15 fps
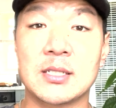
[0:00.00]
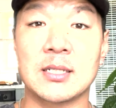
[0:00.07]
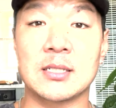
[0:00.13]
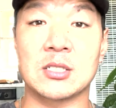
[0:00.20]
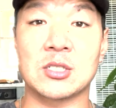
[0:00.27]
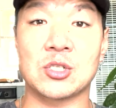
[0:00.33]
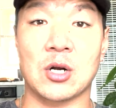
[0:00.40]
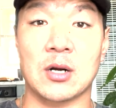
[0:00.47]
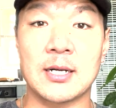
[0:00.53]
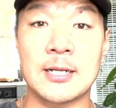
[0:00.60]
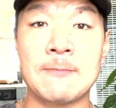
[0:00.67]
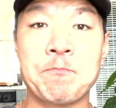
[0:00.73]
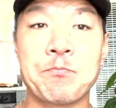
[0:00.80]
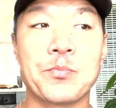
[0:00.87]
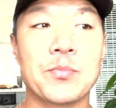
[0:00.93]
get
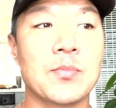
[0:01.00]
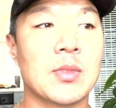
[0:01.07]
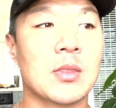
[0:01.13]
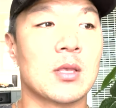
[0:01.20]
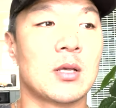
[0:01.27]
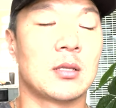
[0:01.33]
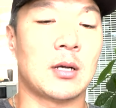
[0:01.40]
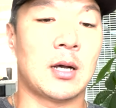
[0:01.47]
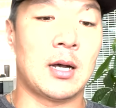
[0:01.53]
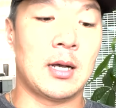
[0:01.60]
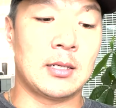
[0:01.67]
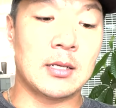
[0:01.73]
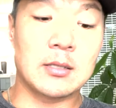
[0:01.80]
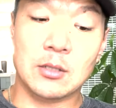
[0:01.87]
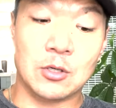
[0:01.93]
started uh,
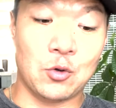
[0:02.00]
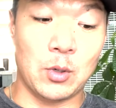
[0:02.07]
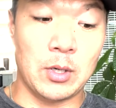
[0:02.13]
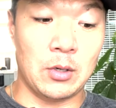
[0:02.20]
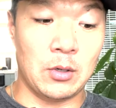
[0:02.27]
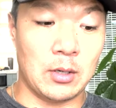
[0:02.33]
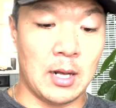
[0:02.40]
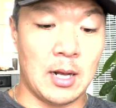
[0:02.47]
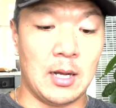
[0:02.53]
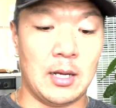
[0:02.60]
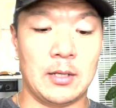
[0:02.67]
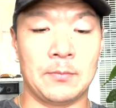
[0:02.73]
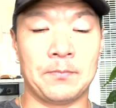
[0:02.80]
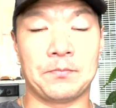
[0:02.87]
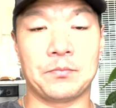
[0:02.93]
another quote
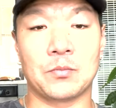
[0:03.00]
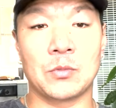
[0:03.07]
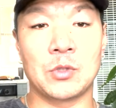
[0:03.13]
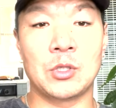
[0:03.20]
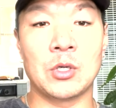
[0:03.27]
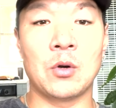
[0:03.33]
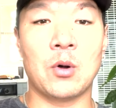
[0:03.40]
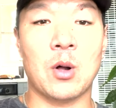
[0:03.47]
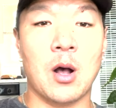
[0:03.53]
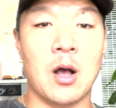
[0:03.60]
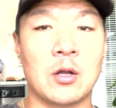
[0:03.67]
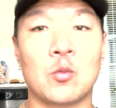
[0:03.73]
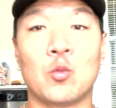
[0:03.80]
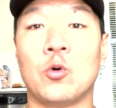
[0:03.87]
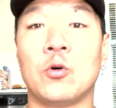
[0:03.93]
um,
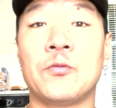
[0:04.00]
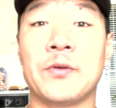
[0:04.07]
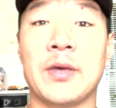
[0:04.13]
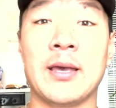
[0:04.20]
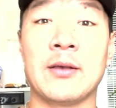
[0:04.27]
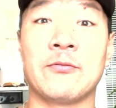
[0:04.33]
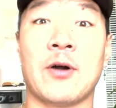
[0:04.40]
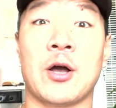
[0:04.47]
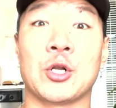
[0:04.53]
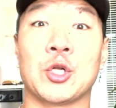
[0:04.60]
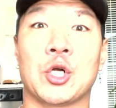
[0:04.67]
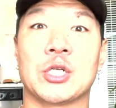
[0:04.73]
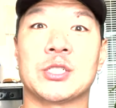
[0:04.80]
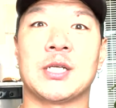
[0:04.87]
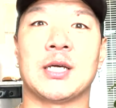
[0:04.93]
johann wolfgang von
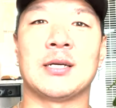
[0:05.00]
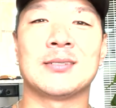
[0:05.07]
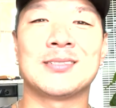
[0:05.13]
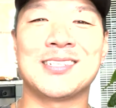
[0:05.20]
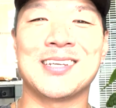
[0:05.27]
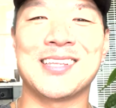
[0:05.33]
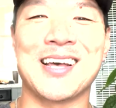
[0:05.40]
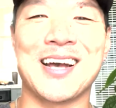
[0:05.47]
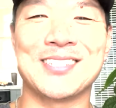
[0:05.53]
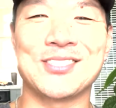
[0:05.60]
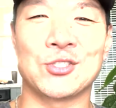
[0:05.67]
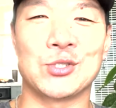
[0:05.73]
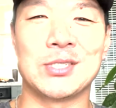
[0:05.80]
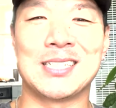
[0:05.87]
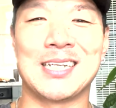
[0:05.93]
goethe say that
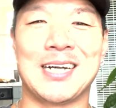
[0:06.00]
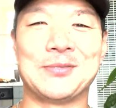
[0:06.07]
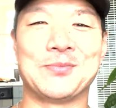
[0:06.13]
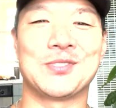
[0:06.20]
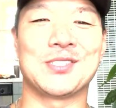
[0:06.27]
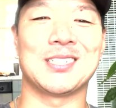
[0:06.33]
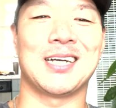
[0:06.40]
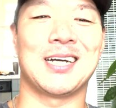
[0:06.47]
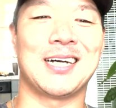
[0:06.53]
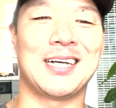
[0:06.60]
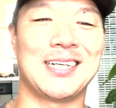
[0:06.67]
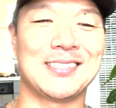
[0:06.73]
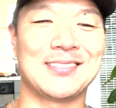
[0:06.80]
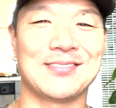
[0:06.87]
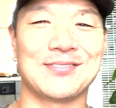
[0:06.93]
three times
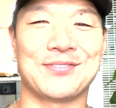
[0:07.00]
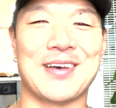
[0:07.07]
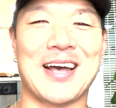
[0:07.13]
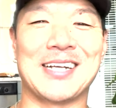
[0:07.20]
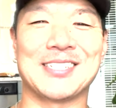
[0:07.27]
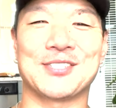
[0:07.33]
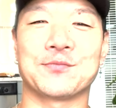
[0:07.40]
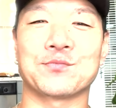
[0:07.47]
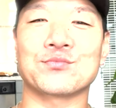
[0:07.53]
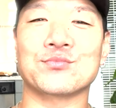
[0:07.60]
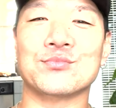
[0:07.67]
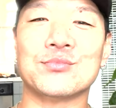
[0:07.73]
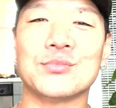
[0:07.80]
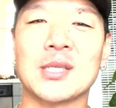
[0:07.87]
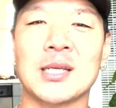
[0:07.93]
uh, fast
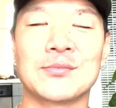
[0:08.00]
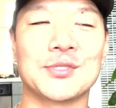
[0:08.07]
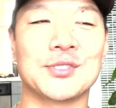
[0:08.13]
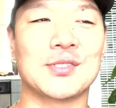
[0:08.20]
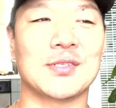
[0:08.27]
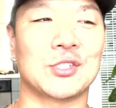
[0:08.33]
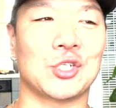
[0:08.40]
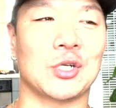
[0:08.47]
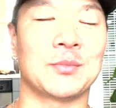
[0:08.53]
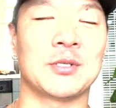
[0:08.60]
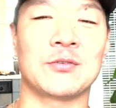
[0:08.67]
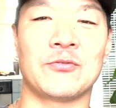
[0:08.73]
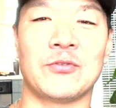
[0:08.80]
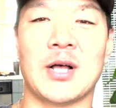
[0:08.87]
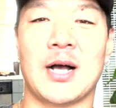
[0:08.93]
he's a
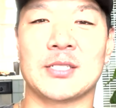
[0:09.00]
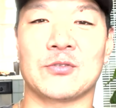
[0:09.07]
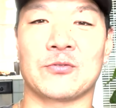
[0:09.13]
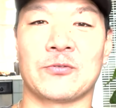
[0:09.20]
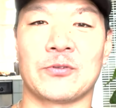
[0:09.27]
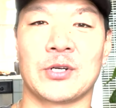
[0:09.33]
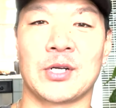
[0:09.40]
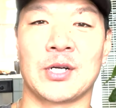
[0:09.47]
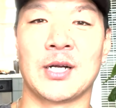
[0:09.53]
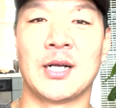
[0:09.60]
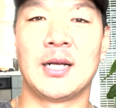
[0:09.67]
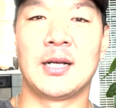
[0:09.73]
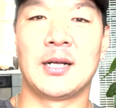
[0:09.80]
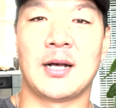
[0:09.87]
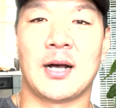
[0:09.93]
german philosopher
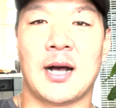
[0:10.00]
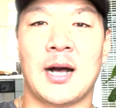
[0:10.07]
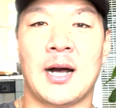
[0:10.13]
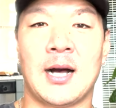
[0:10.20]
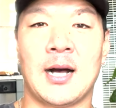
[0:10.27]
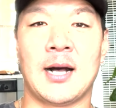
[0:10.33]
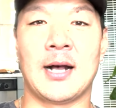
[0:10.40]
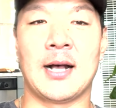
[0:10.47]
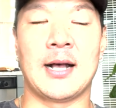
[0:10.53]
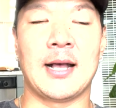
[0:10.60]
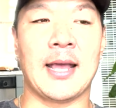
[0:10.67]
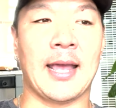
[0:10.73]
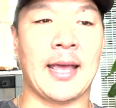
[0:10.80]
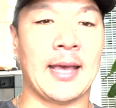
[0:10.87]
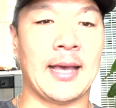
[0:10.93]
uh,
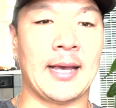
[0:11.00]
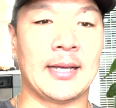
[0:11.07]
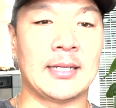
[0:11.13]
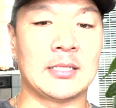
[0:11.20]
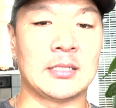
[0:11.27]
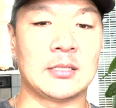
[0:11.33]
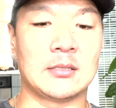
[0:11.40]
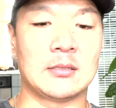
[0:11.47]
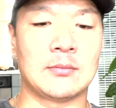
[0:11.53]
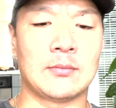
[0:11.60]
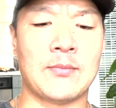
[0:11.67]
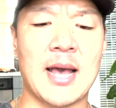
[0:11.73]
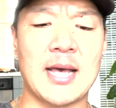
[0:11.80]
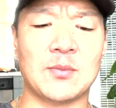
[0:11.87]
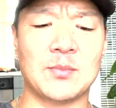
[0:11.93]
and
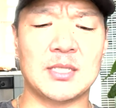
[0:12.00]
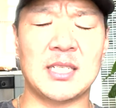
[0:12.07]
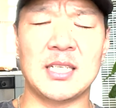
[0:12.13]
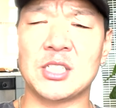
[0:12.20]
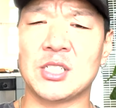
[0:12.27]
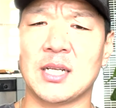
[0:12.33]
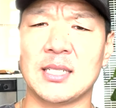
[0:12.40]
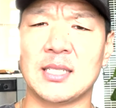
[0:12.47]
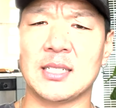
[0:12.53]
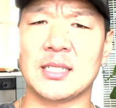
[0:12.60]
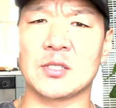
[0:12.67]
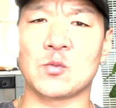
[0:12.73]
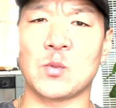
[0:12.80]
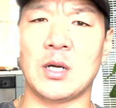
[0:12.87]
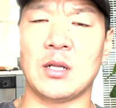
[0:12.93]
mathematician, I think,
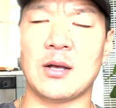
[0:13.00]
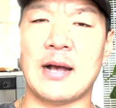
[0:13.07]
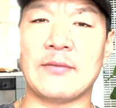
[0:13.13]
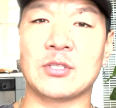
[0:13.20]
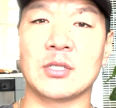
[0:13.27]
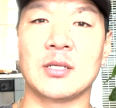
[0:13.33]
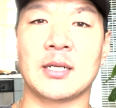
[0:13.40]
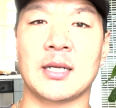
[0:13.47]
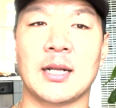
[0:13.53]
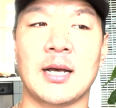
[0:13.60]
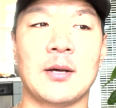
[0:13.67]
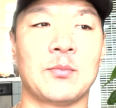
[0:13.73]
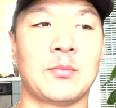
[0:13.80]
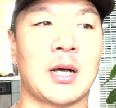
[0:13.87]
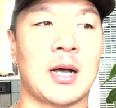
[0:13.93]
as well. I'll have to look it
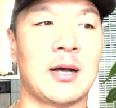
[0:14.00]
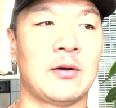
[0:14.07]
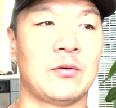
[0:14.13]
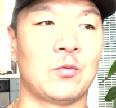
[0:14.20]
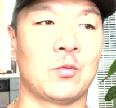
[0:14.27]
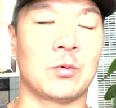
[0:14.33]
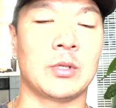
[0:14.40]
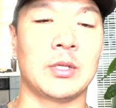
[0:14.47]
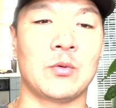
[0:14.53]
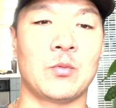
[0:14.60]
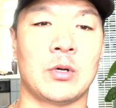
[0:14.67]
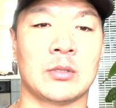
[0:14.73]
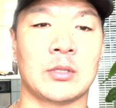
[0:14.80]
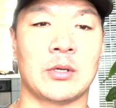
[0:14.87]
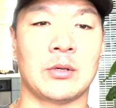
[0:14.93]
up. Uh, really
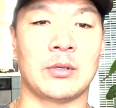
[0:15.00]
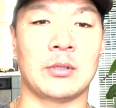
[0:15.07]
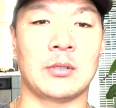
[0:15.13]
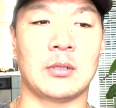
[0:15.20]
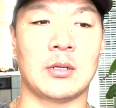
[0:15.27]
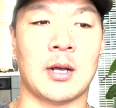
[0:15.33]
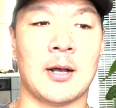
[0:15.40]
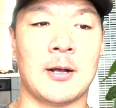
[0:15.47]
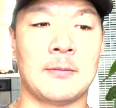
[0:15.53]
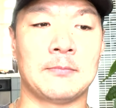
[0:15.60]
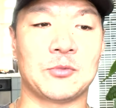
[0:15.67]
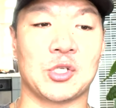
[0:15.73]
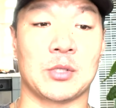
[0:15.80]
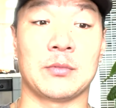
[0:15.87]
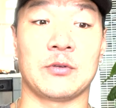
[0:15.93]
well known um,
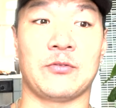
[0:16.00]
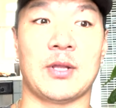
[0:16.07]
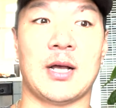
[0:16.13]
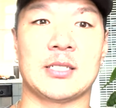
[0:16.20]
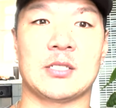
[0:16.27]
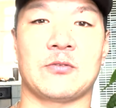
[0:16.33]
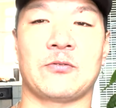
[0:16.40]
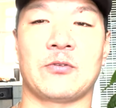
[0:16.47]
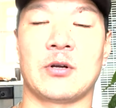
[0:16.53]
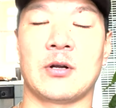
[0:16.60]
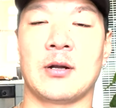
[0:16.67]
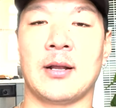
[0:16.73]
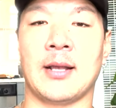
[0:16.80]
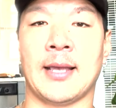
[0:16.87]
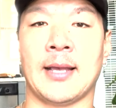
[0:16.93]
German
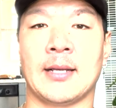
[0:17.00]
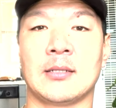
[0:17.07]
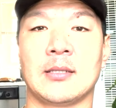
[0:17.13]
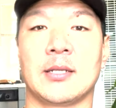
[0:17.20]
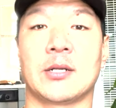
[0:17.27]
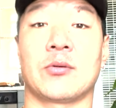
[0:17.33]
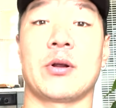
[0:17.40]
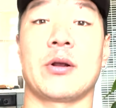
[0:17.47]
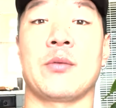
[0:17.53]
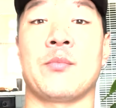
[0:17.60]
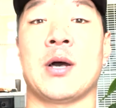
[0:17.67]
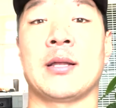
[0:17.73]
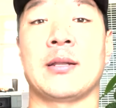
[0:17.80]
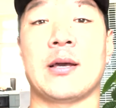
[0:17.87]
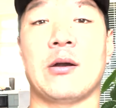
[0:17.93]
philosopher and literary
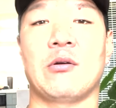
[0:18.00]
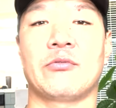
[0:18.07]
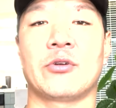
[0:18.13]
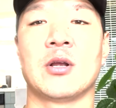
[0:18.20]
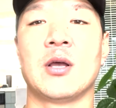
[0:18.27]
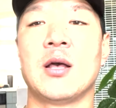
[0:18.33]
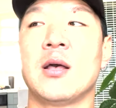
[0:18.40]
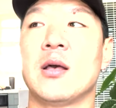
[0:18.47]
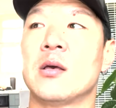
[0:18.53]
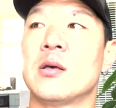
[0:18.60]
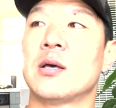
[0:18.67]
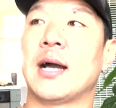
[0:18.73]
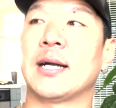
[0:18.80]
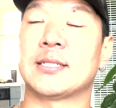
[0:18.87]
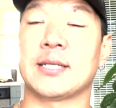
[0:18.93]
mind, however.
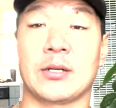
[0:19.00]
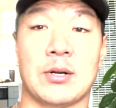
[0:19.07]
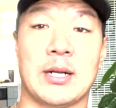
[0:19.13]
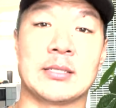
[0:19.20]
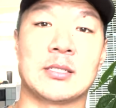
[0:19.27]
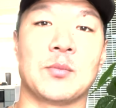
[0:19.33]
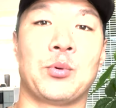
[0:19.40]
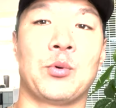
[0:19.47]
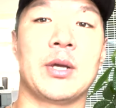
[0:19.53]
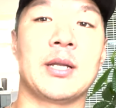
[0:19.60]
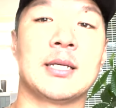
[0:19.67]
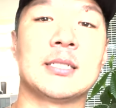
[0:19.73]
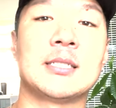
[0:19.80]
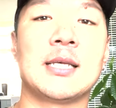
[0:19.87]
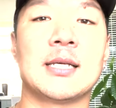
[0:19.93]
I digress. The point
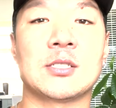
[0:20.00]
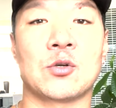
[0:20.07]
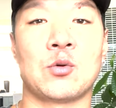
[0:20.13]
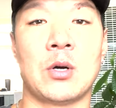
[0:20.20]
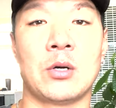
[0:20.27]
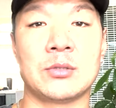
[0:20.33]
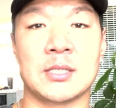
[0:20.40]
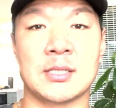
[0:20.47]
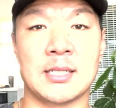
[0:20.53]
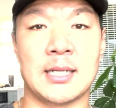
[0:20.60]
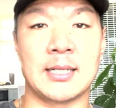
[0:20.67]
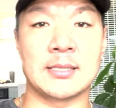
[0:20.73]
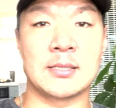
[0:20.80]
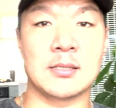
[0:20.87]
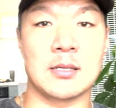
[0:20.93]
is, he has a quote that
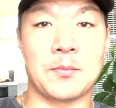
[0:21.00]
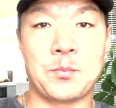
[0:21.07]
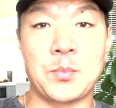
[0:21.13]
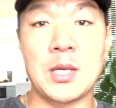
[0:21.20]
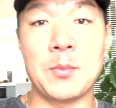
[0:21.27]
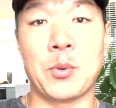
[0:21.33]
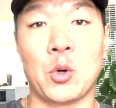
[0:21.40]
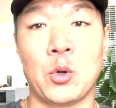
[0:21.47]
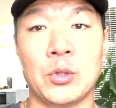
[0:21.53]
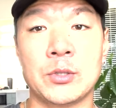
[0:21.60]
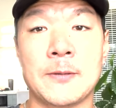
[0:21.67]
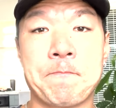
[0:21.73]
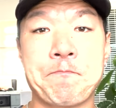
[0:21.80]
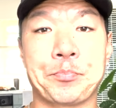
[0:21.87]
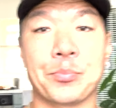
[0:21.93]
says, Be bold,
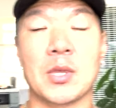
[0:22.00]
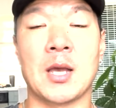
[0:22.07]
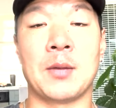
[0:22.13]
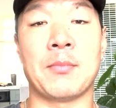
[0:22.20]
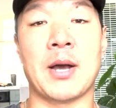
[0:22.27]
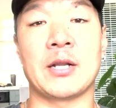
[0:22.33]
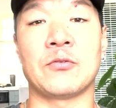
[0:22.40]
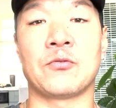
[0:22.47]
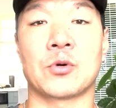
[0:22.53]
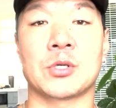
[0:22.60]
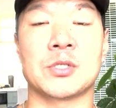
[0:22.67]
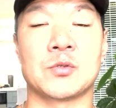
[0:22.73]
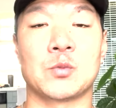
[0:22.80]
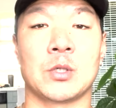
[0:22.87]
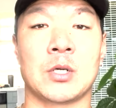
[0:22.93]
and mighty
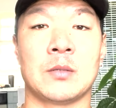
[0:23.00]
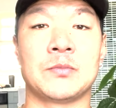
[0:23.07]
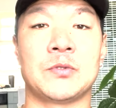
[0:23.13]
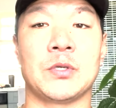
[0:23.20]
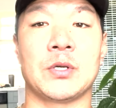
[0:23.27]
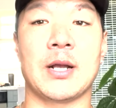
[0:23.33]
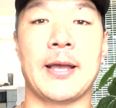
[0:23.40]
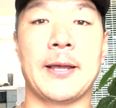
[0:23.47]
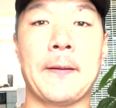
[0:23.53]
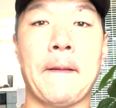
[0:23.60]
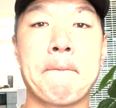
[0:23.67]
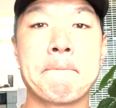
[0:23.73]
forces will come to your aid.